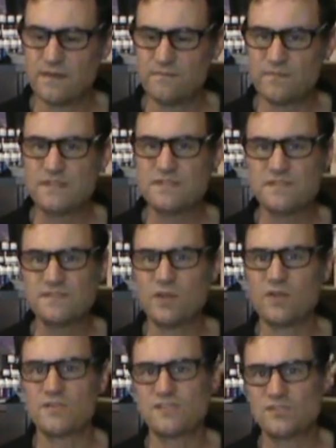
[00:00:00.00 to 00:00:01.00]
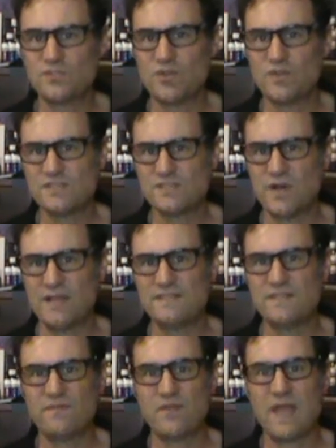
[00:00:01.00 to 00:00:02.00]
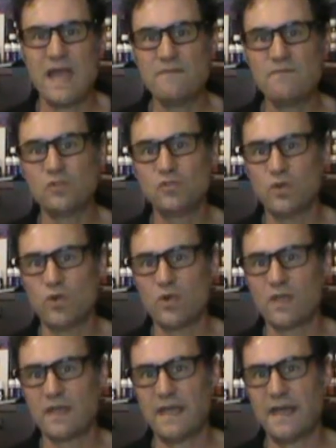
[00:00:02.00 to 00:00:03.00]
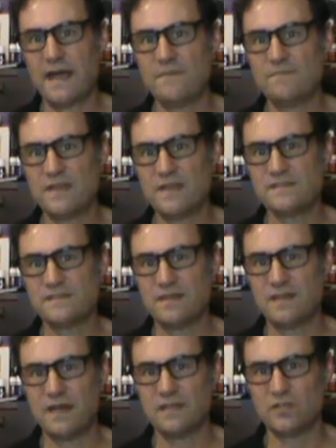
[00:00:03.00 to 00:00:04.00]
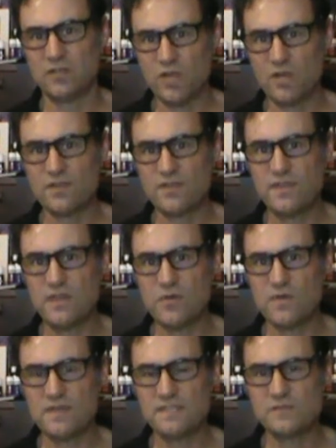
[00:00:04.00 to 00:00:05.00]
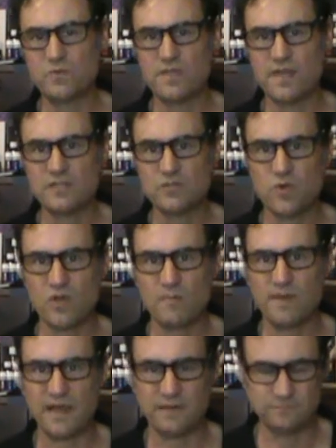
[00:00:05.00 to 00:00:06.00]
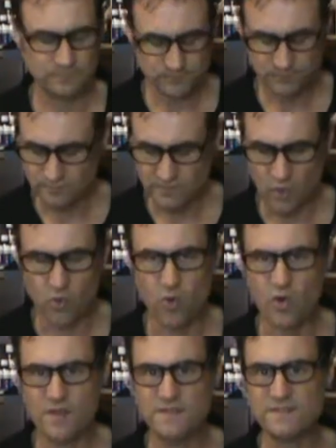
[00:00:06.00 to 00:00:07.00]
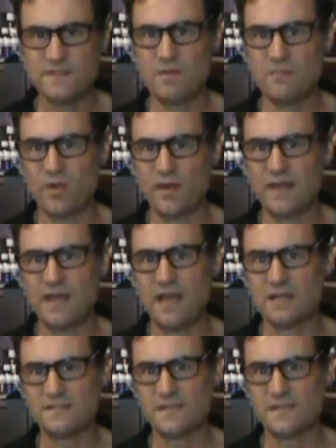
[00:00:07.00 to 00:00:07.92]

this is not a pseudoscience. If you have a look, there's a lot of theories where they talk about the organs in your body and how